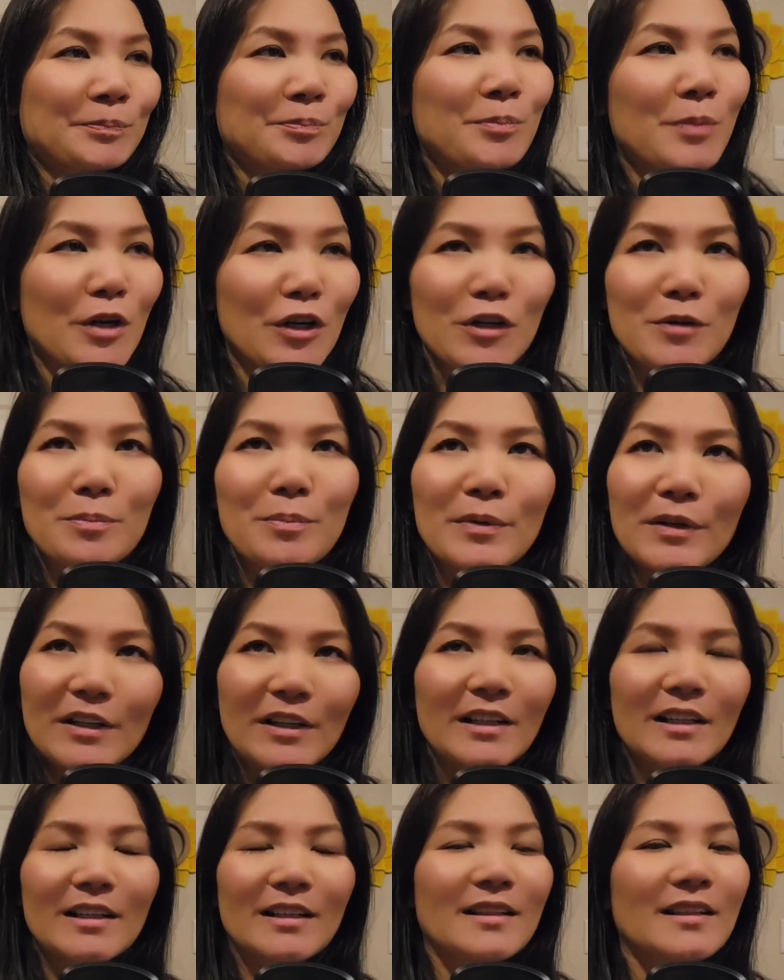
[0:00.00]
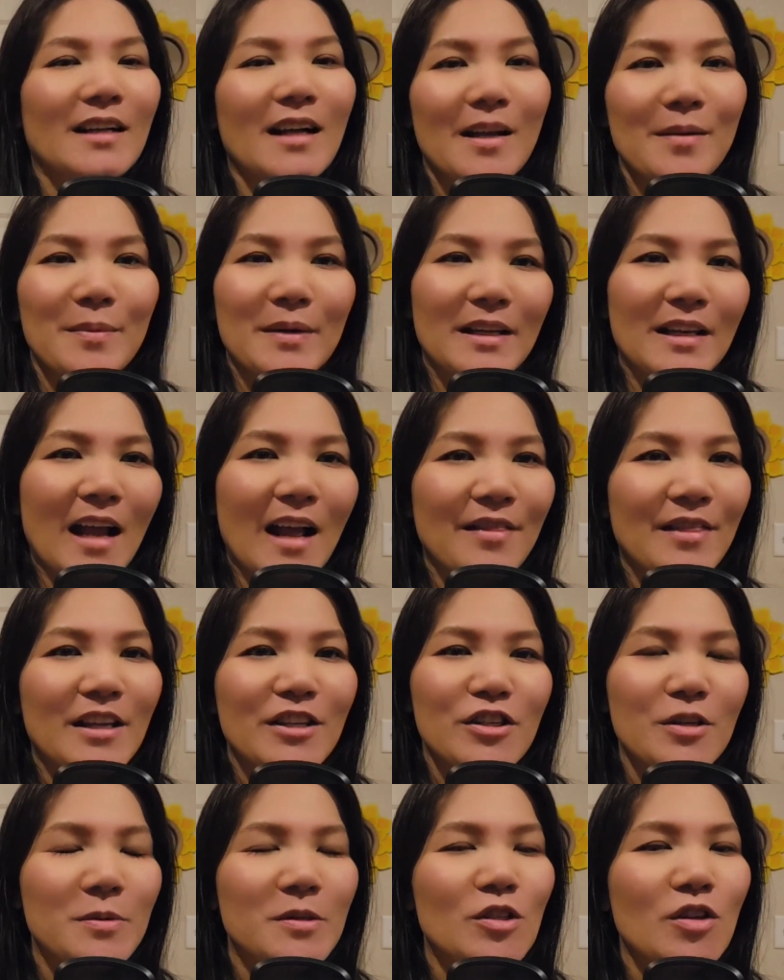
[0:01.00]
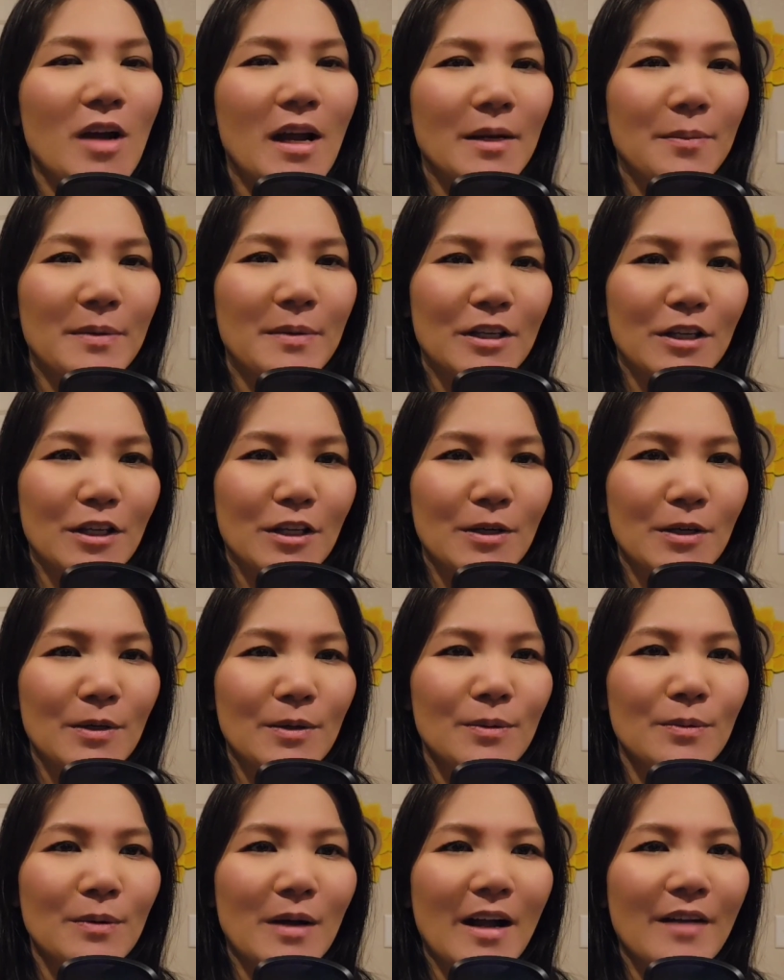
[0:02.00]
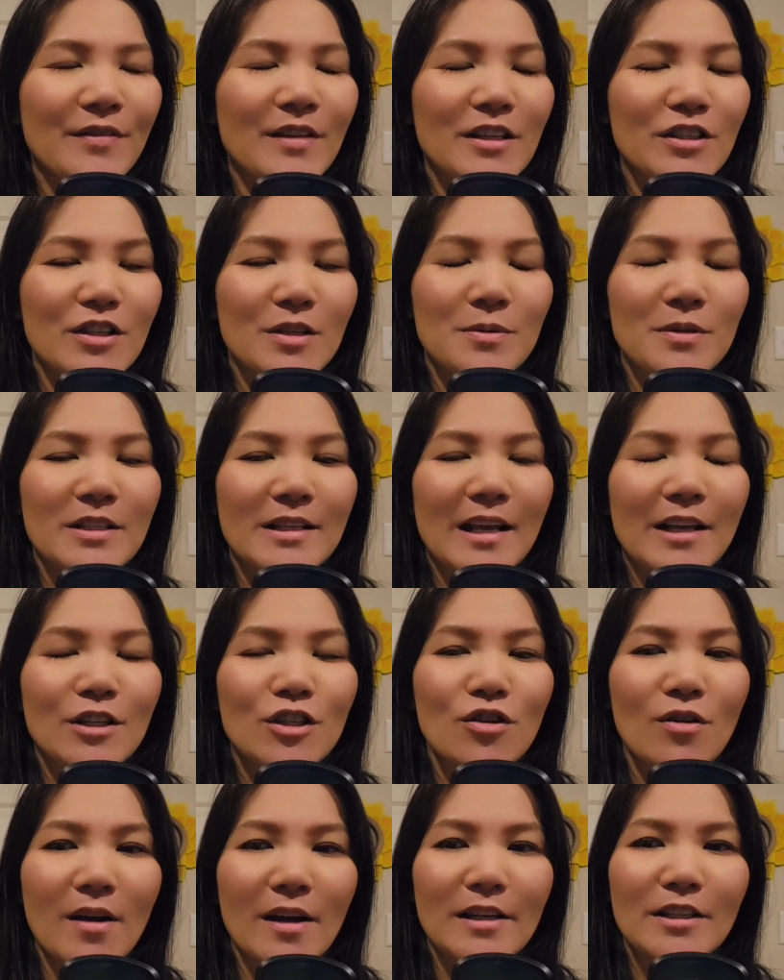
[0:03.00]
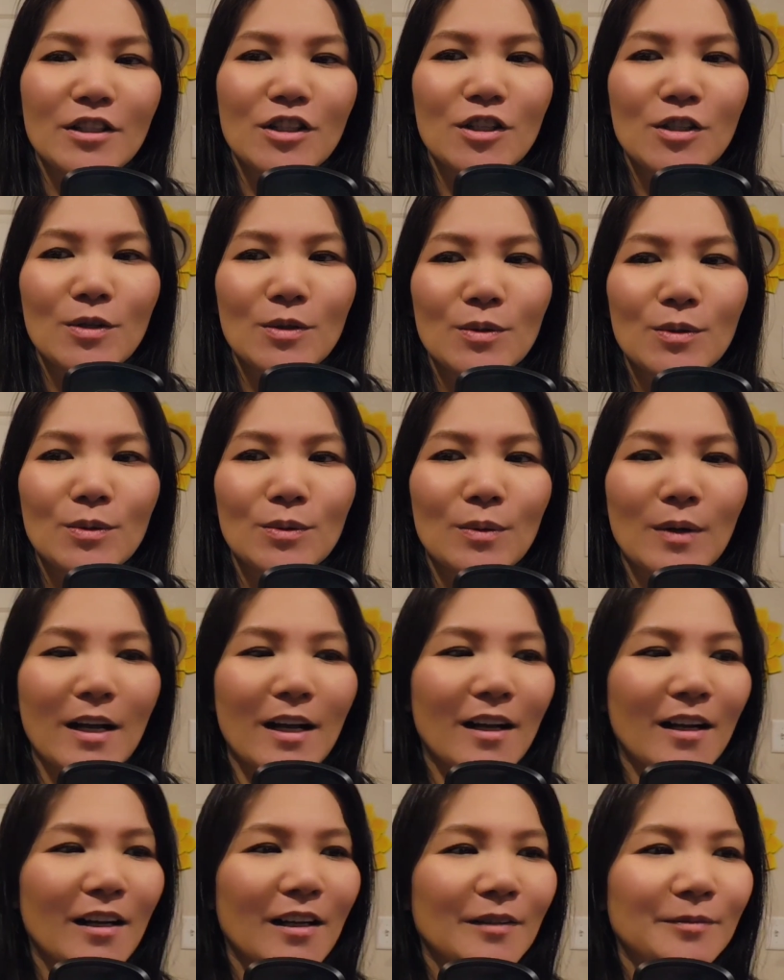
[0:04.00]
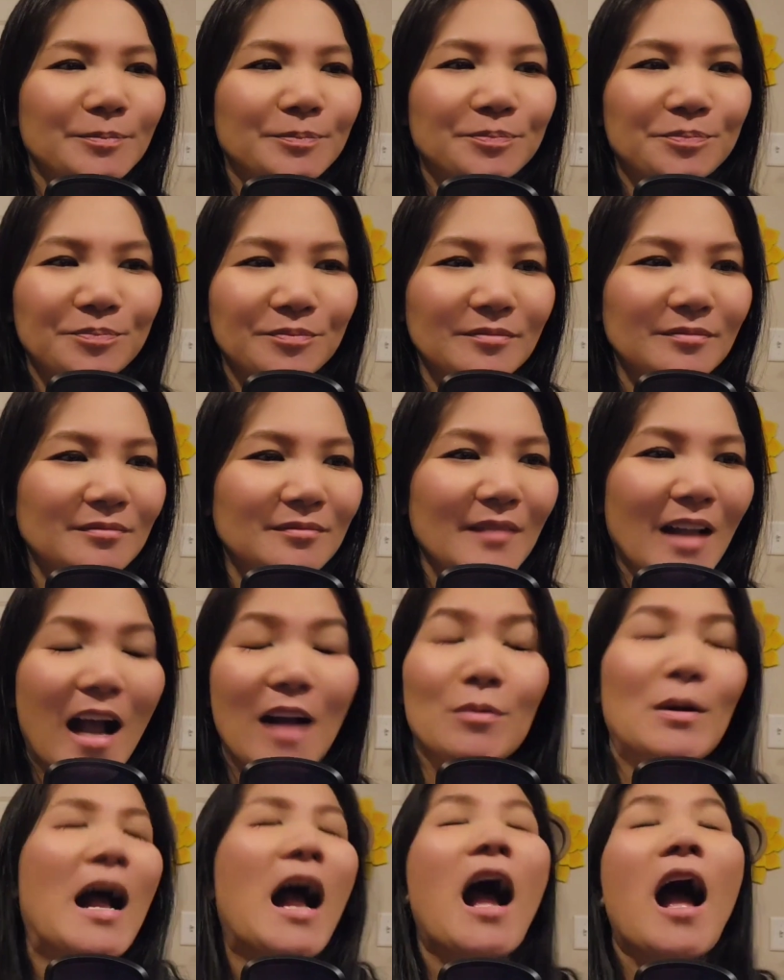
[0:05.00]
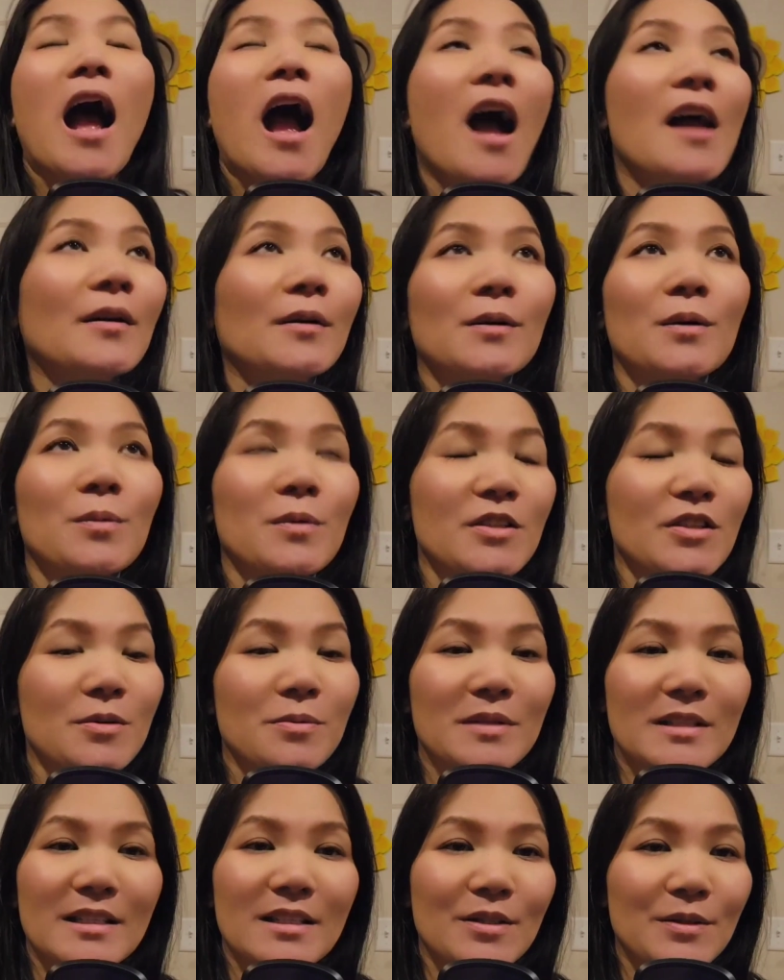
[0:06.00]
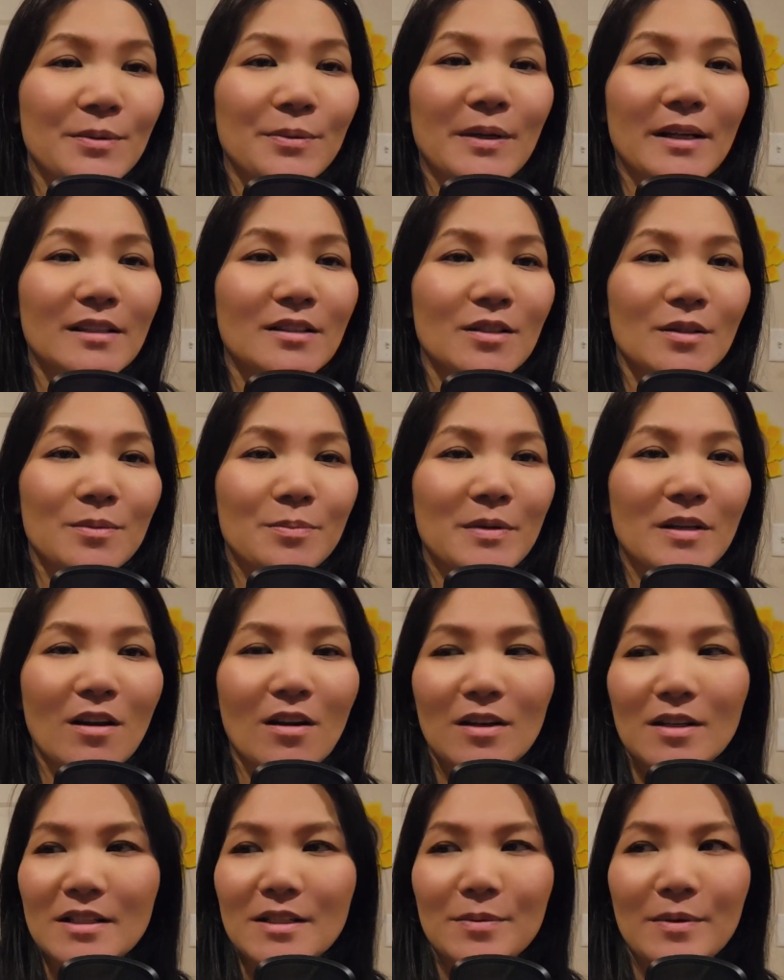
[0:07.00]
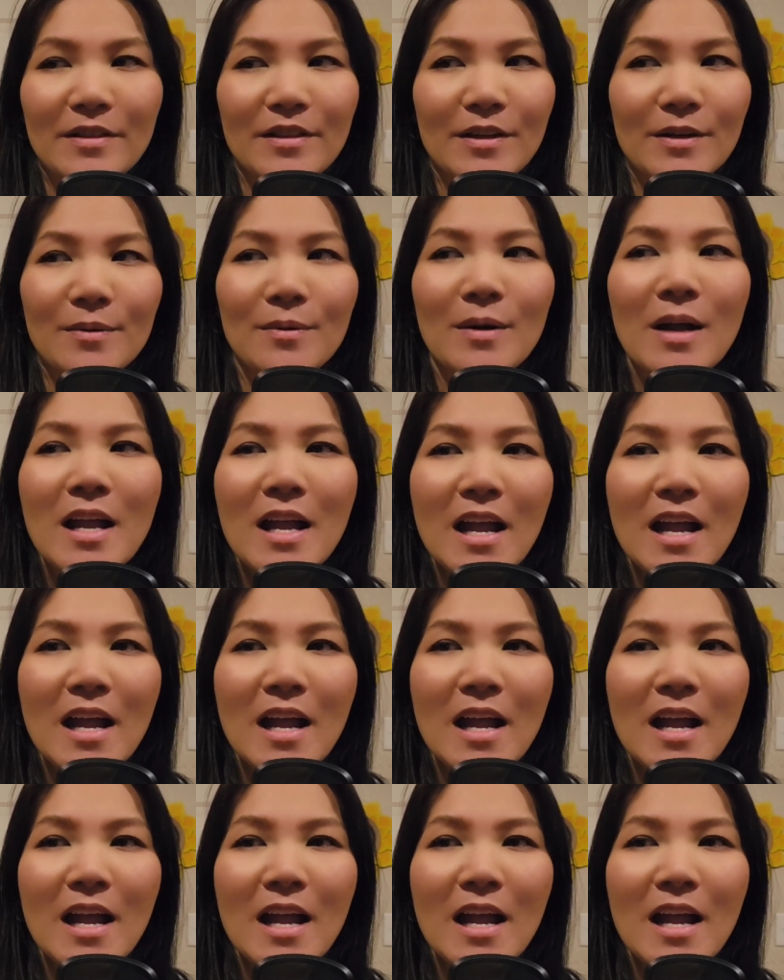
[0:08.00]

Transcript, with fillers: burn book. I mean, I think she was trying to be cute. I think she was like trying to, um, I don't know what she was doing, to be honest with you.